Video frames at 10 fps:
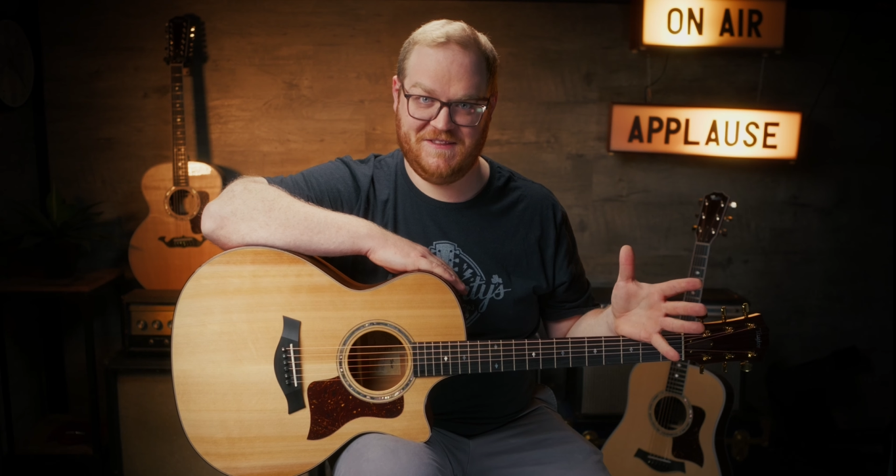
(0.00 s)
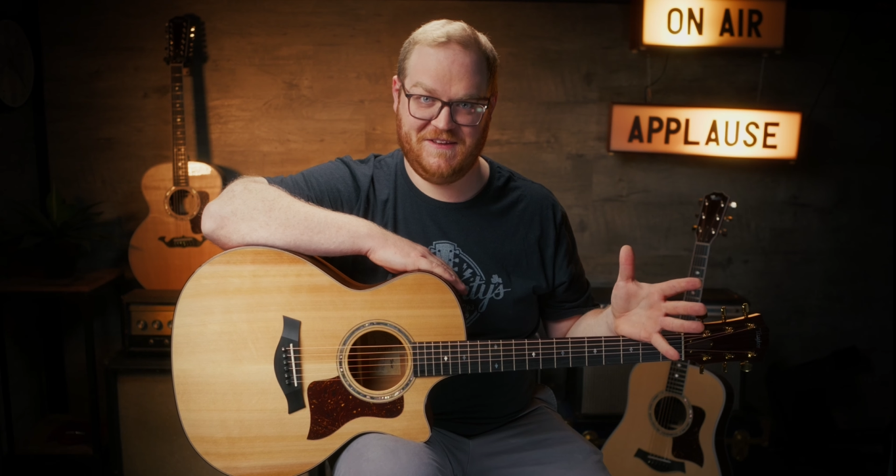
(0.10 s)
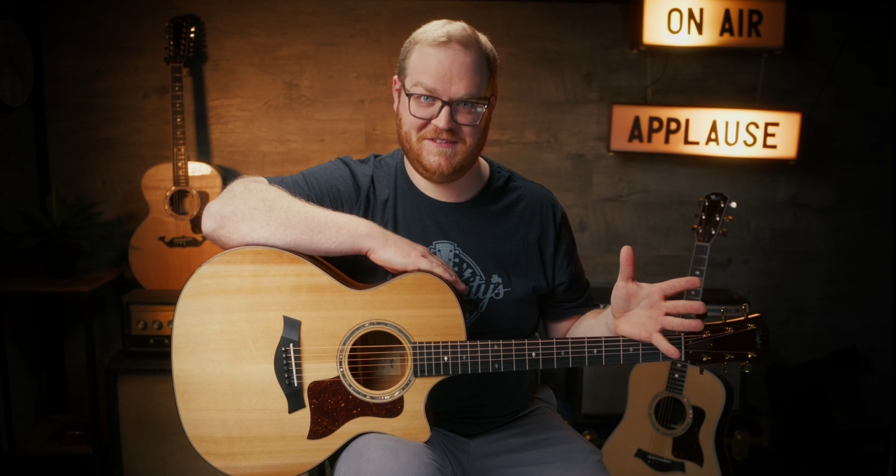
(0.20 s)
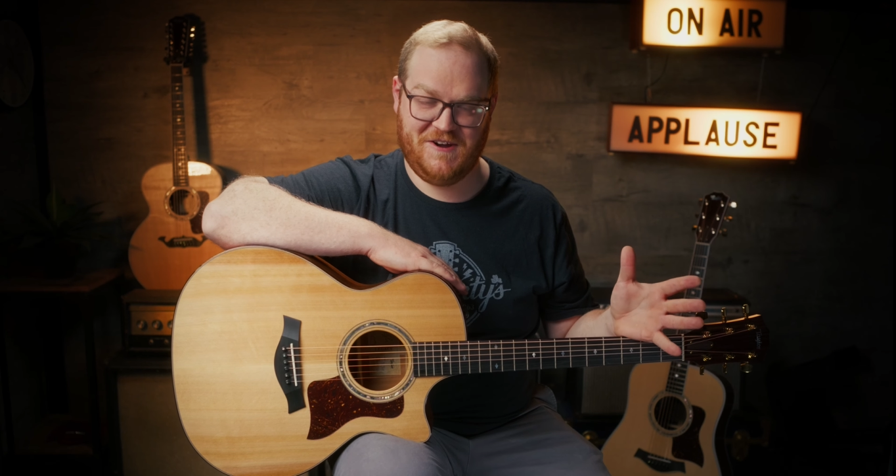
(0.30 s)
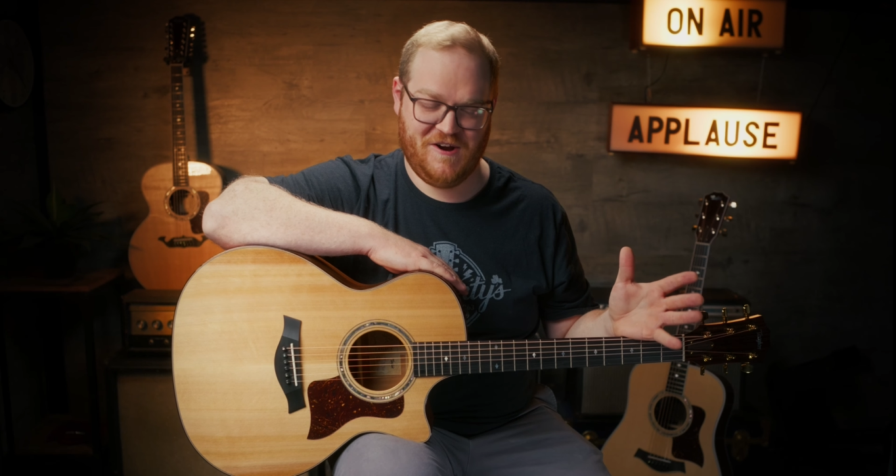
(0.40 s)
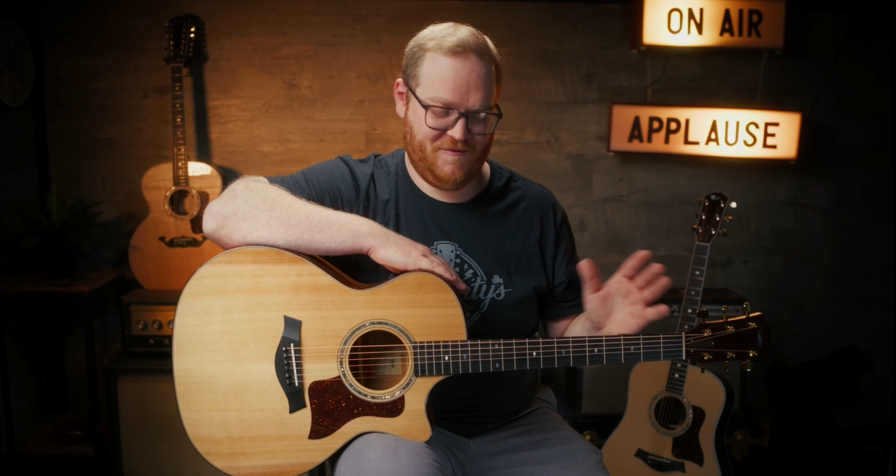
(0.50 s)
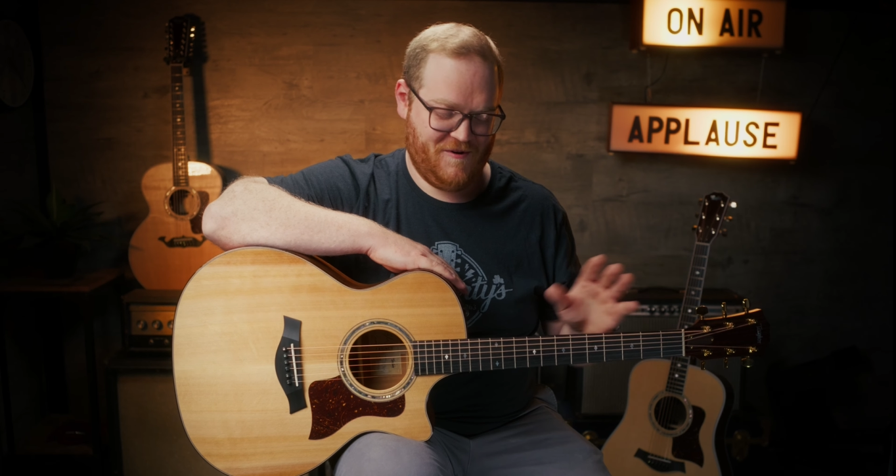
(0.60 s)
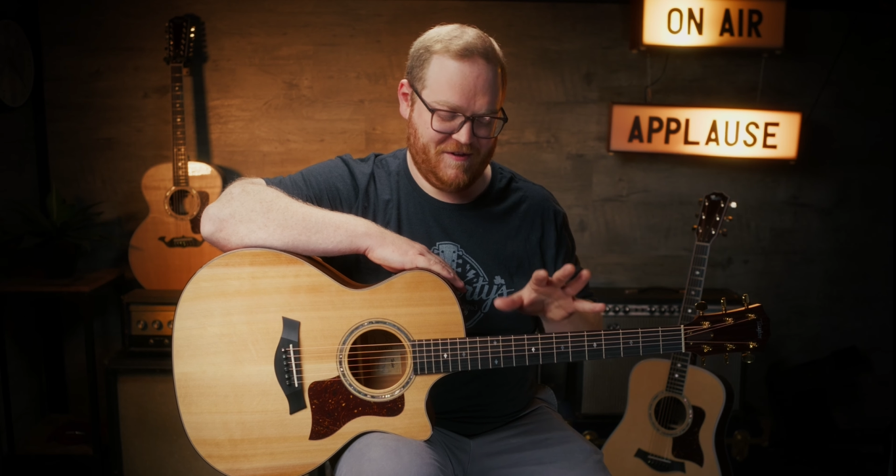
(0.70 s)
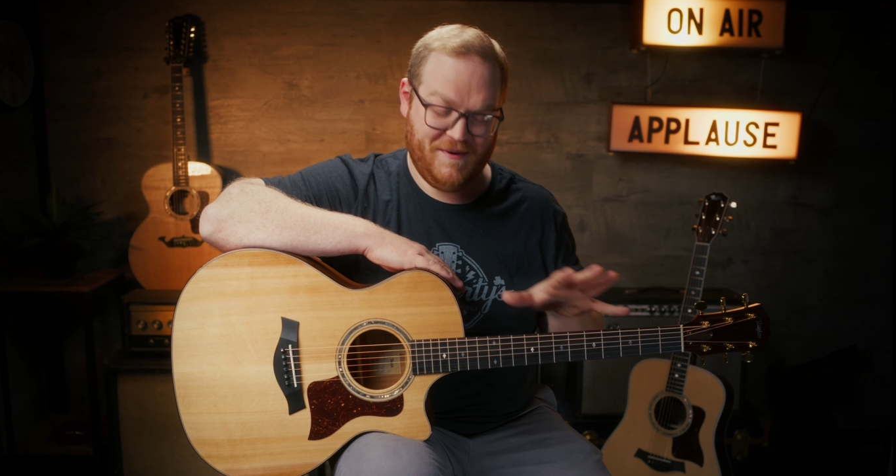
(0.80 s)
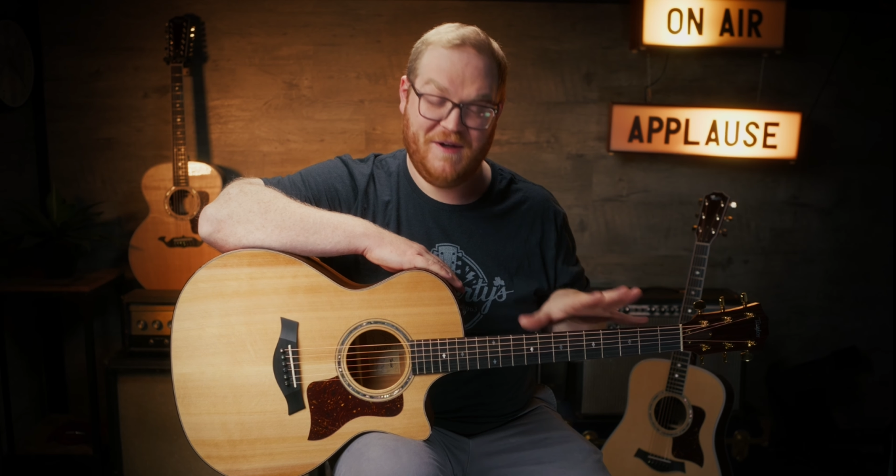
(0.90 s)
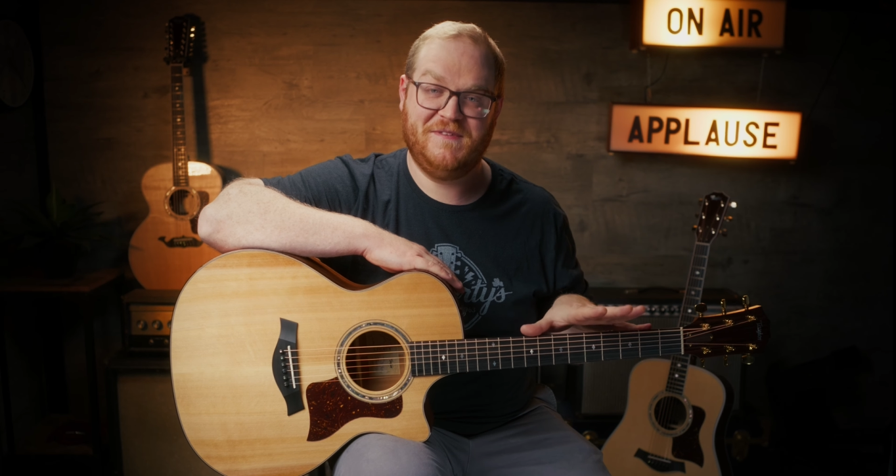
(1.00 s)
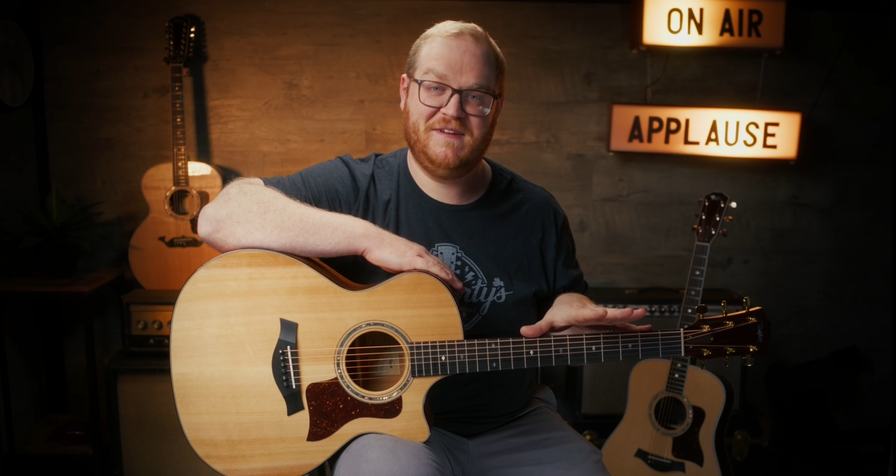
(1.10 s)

in the guitar world about